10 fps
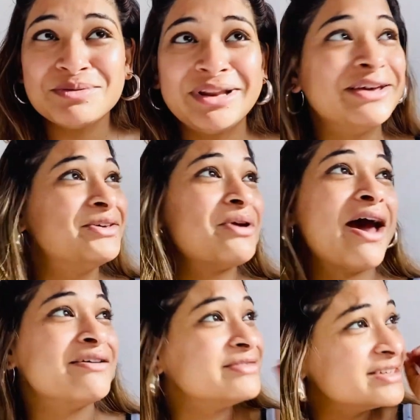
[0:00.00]
Like you
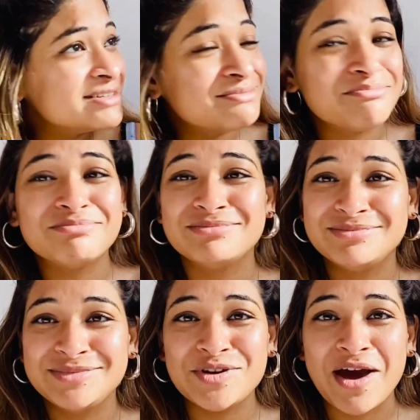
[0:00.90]
have just
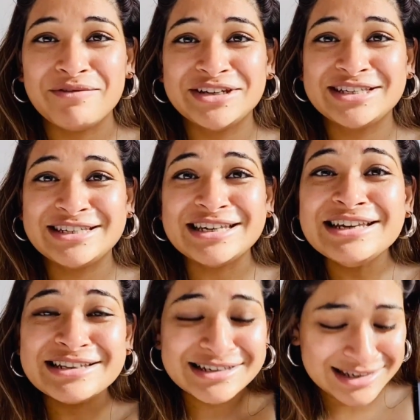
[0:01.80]

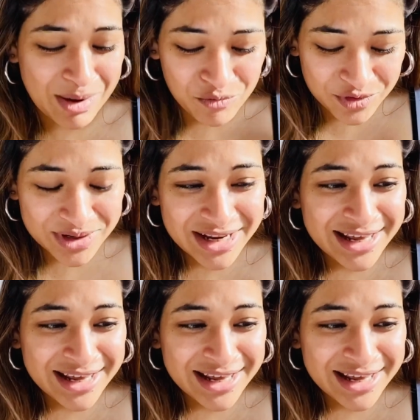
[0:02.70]
seen someone,